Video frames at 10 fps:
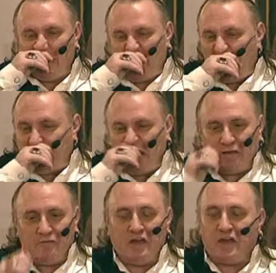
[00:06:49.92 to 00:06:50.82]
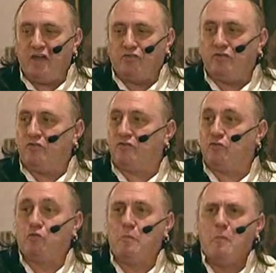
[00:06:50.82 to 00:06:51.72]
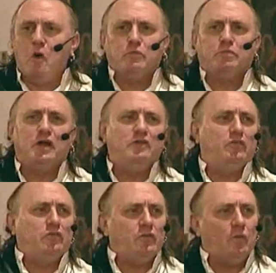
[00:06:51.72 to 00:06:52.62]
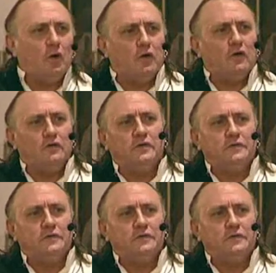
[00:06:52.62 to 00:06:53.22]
I've taken vacations to remote places in the world,